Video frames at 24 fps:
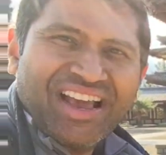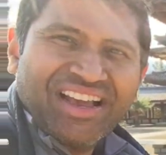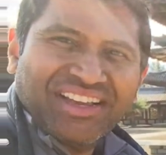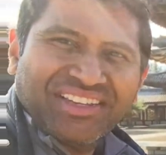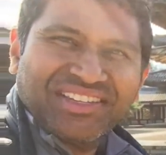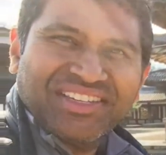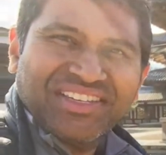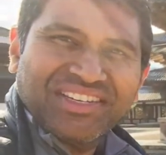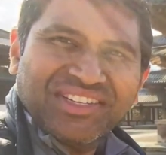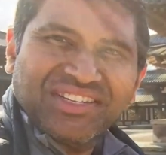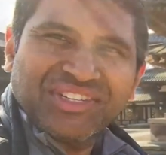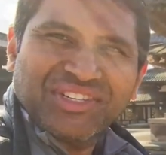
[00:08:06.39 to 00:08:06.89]

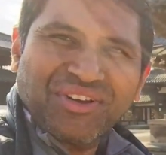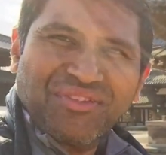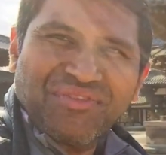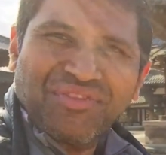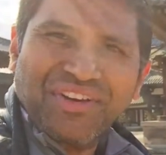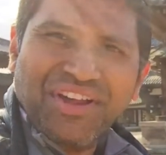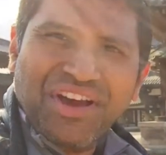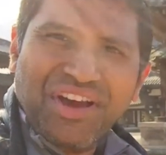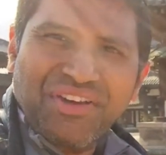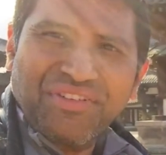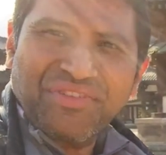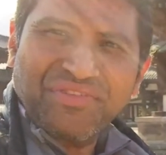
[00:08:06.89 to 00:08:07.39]
essence of
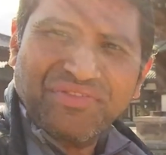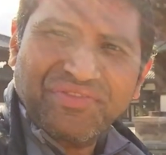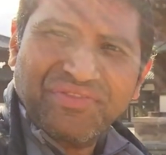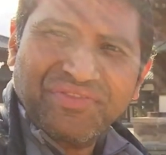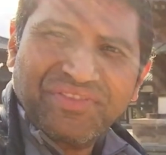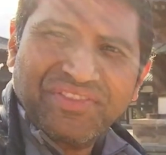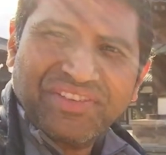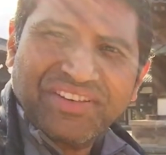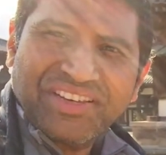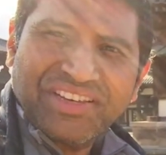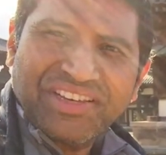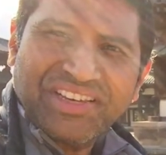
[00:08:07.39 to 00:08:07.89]

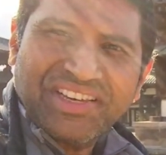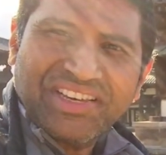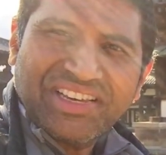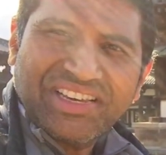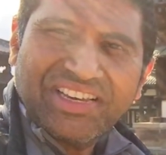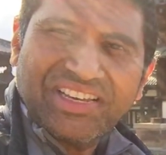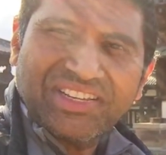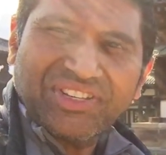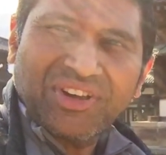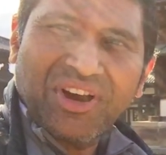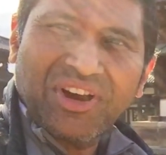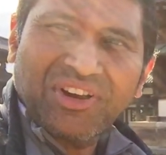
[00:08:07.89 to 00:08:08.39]
life
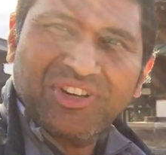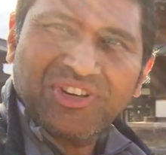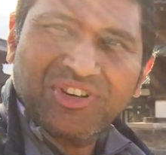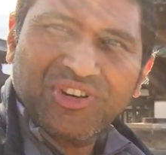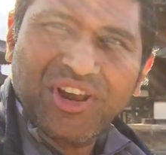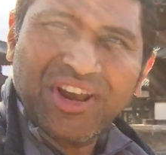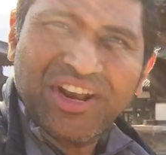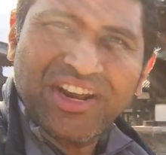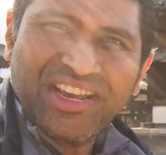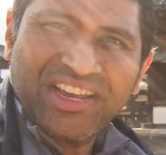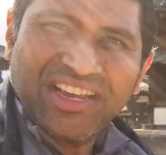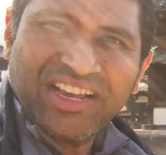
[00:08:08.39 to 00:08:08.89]
is our
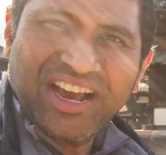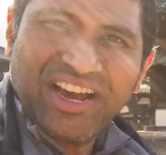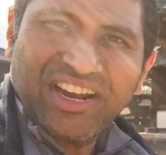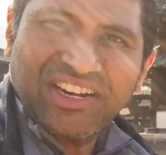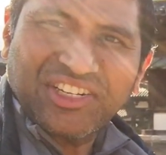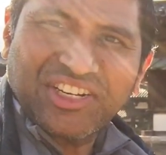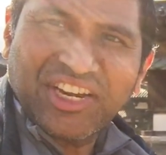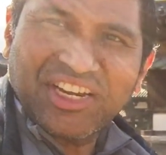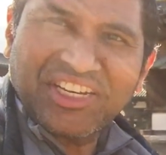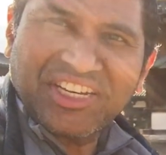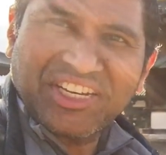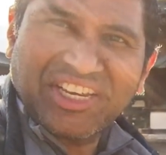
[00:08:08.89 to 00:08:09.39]
training, our
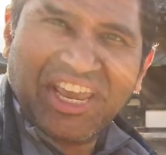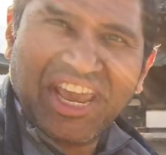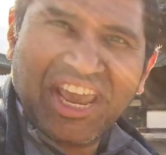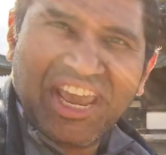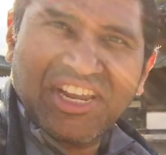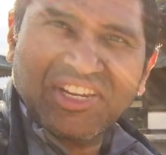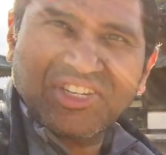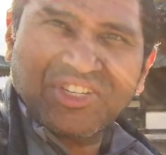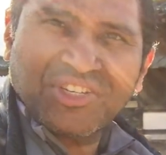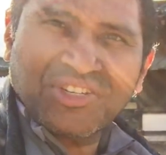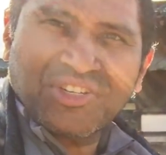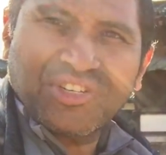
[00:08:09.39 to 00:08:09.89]

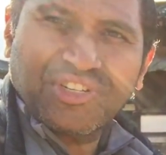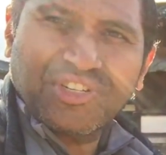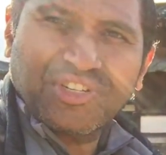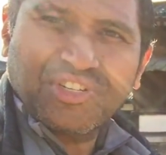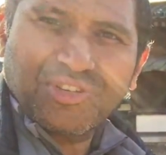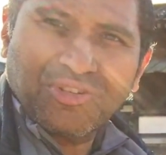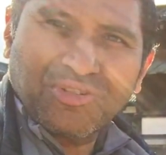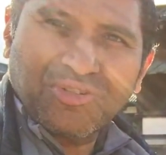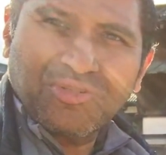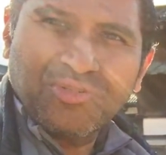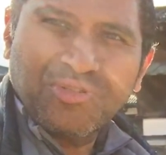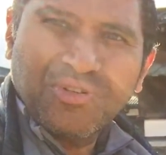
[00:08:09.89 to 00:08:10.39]
dedication
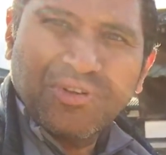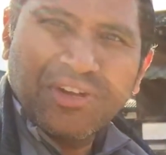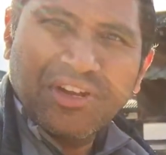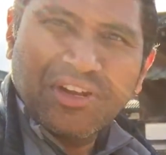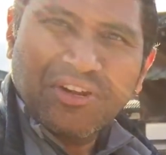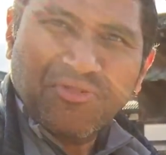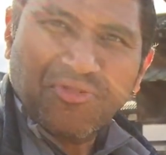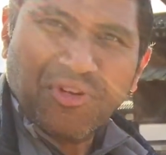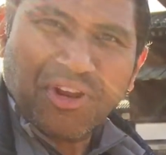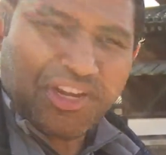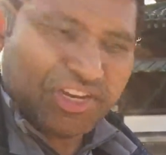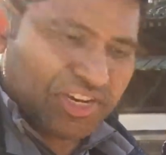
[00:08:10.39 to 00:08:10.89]
to
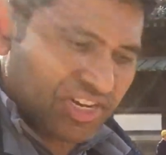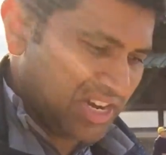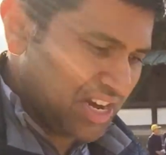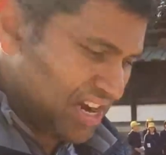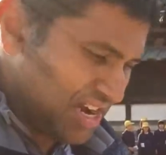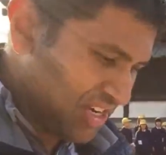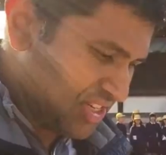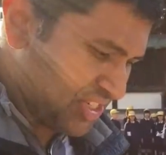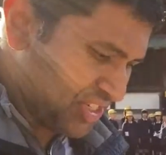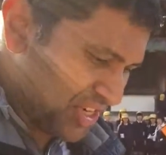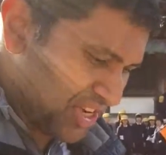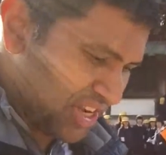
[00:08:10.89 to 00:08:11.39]

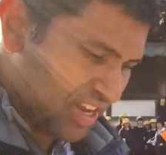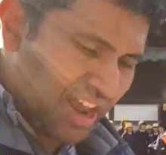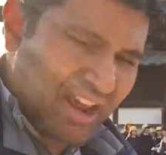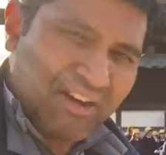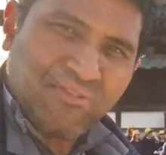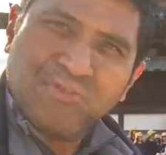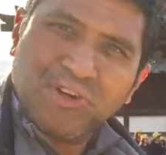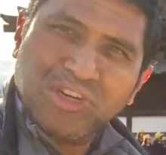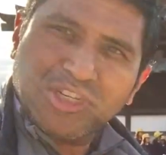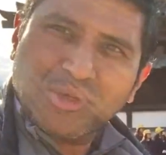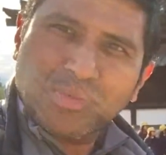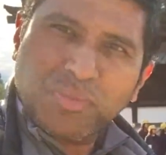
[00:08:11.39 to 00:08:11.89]
recognizing
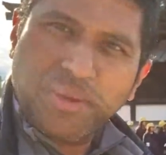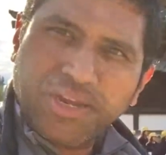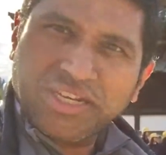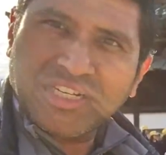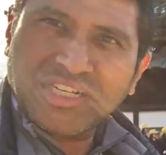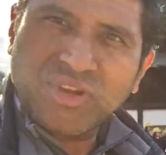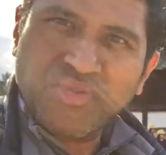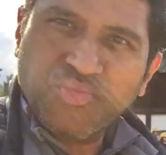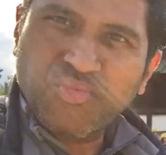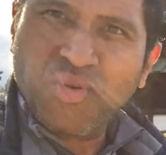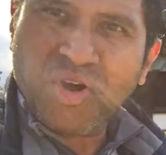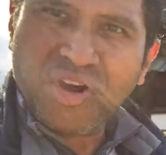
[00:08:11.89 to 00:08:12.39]
and
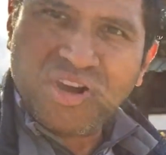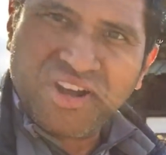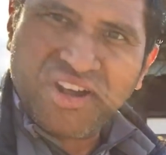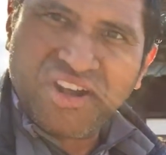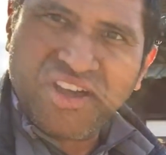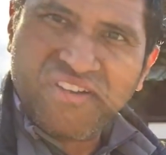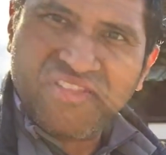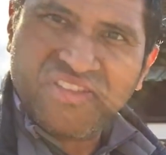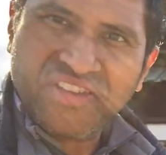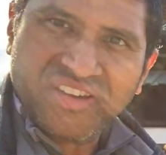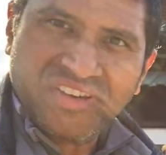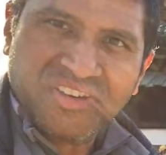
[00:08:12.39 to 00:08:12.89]
respecting one
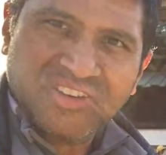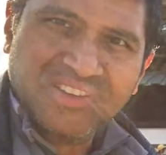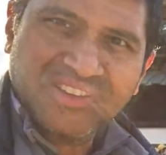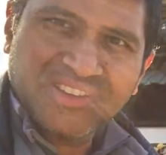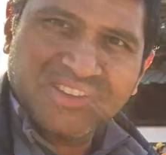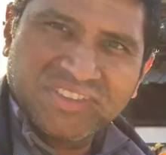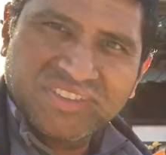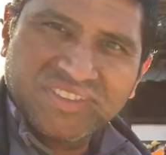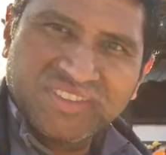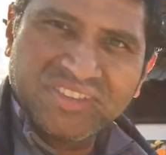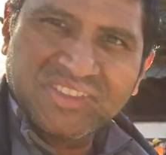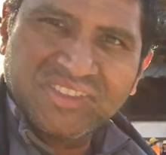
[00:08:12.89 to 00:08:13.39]
another.
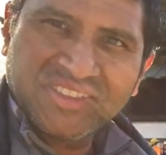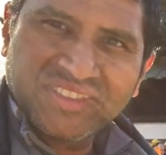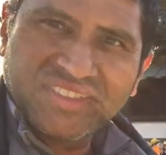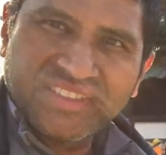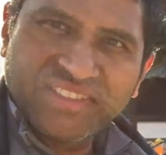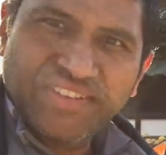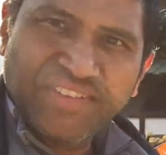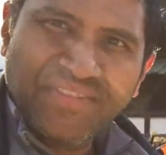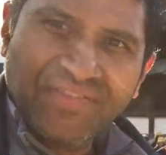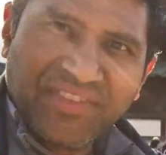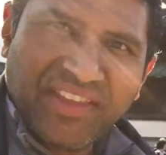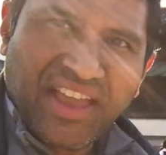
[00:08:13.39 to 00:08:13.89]

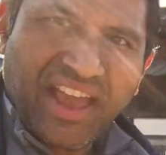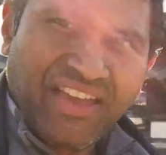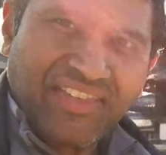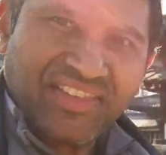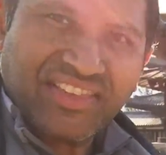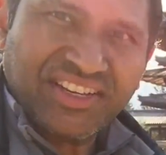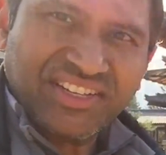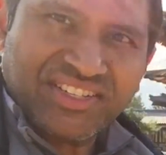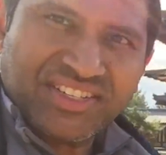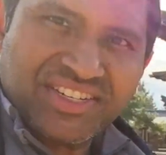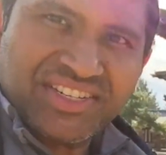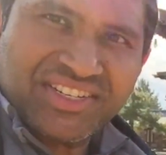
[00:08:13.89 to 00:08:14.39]

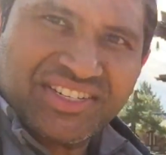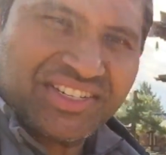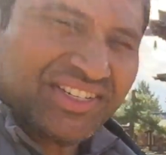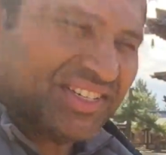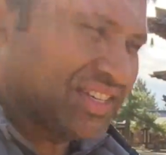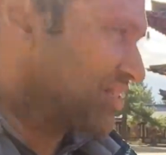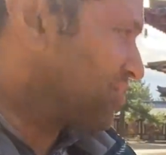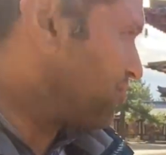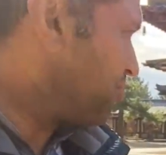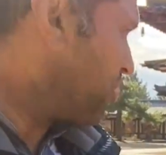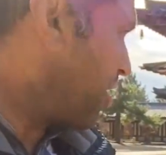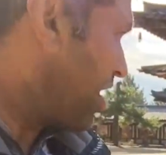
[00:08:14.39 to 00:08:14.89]
And this
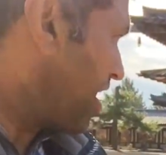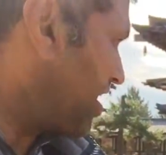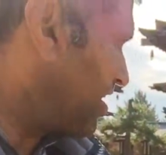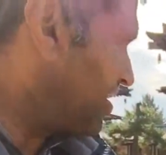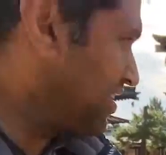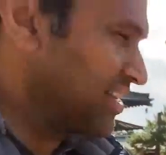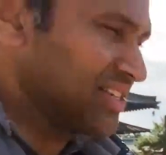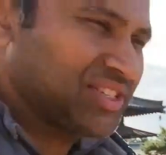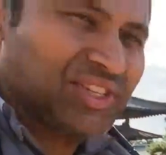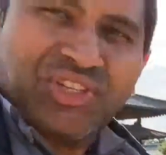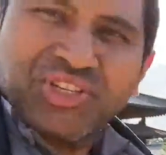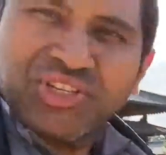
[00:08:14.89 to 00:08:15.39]
is
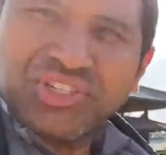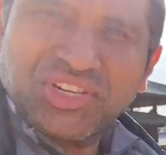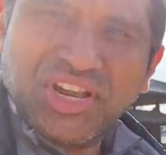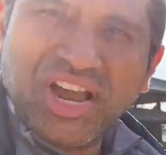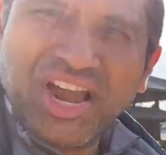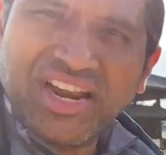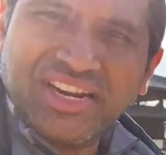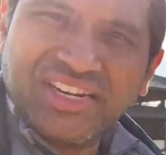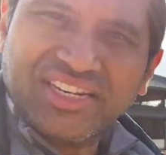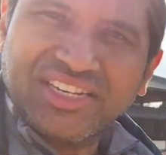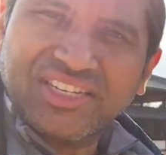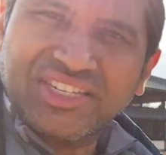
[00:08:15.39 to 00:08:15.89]
why this
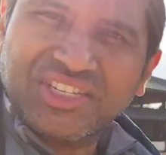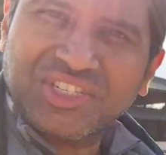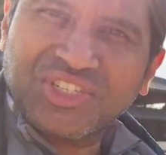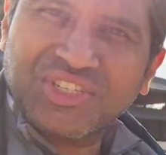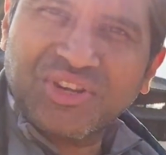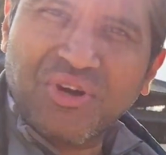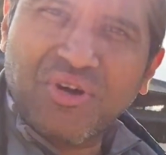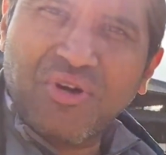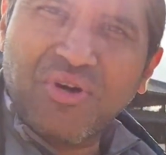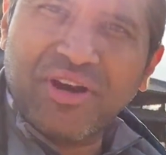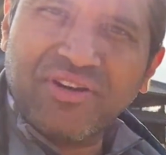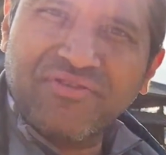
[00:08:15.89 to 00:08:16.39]
society is
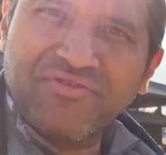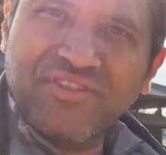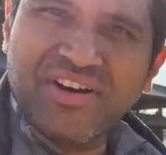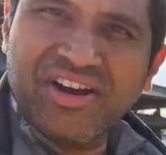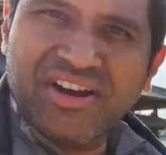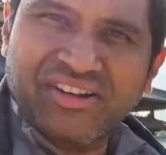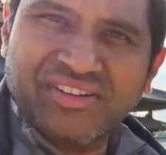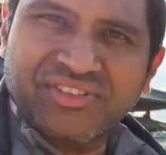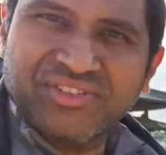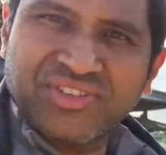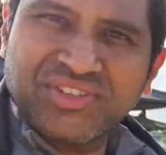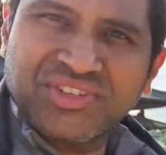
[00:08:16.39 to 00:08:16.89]
so
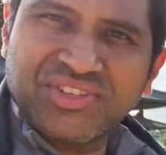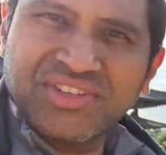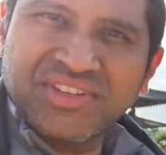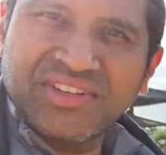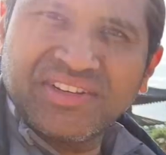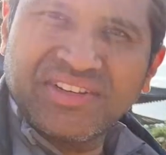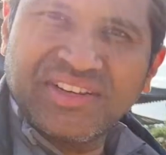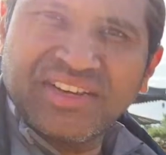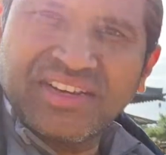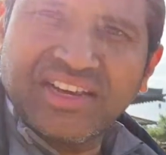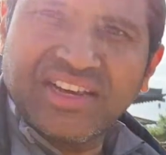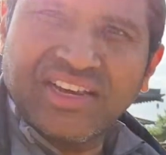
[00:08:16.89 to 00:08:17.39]
advanced
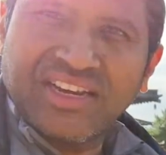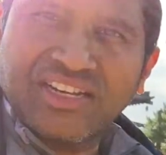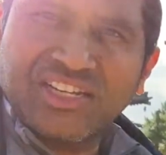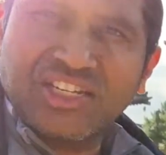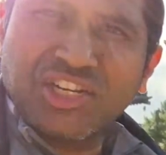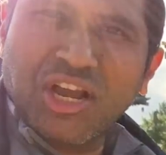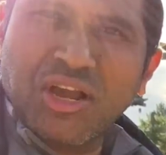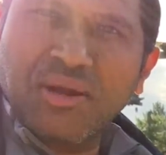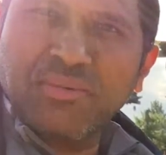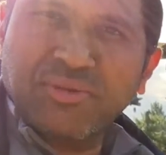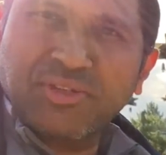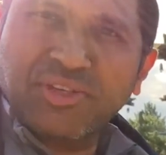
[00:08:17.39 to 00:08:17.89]
in
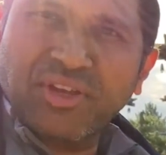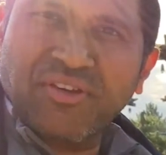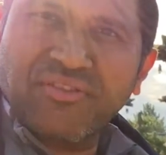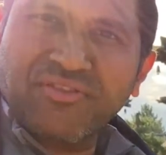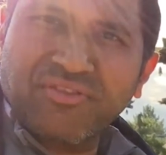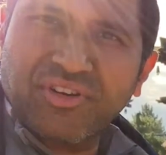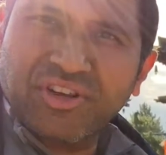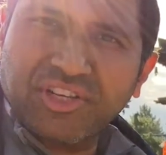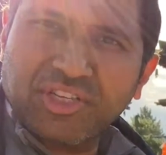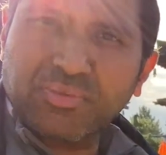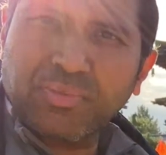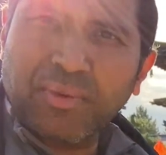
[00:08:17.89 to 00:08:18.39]
terms
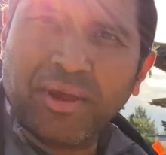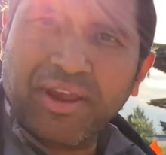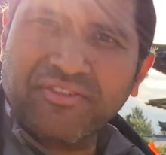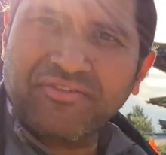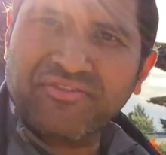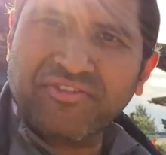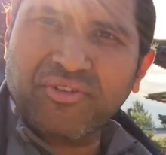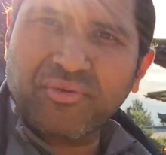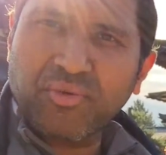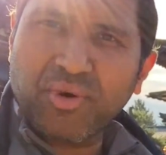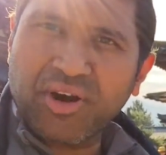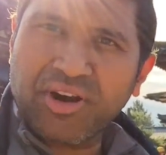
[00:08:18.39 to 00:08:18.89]
of respect
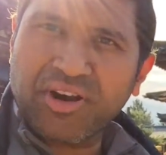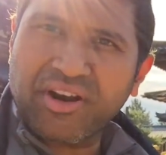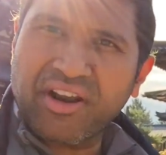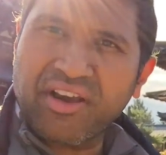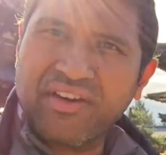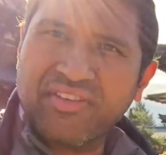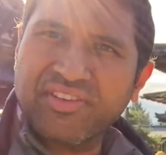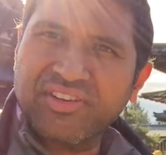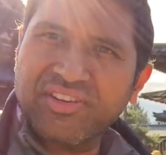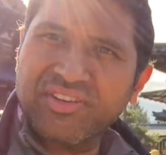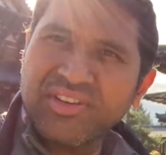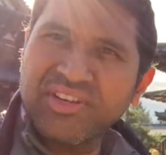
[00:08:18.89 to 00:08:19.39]
for one
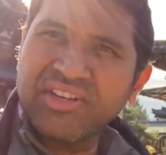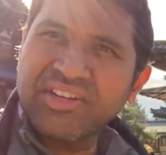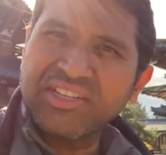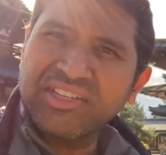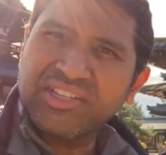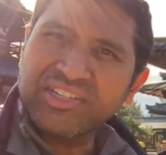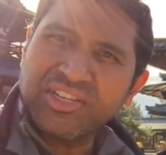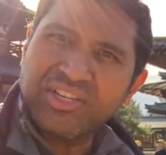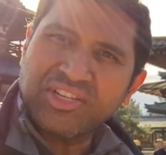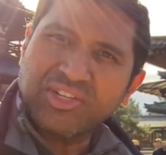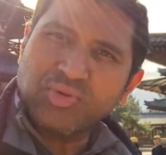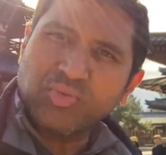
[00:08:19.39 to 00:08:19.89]
another
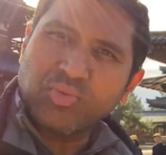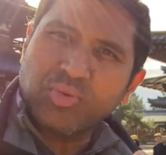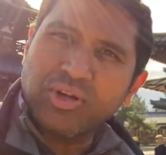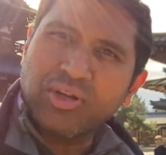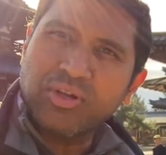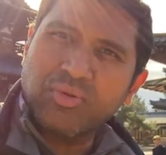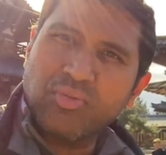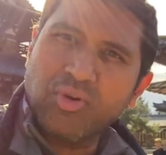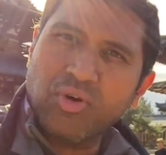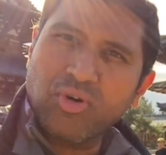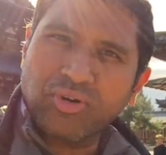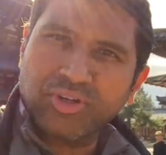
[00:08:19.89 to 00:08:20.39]
since
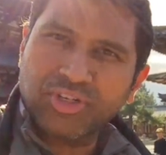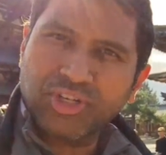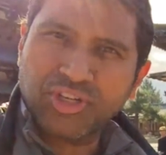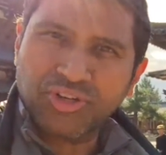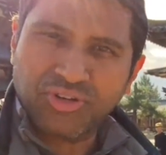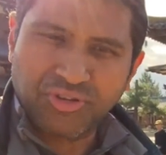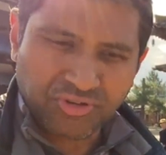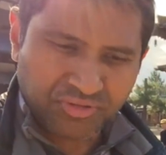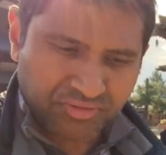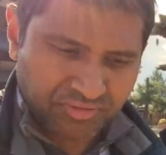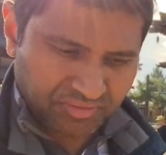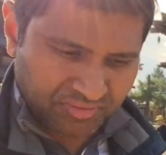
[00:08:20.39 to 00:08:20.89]
World War
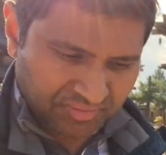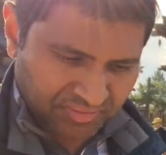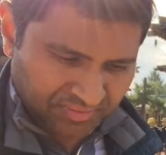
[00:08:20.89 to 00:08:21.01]
II.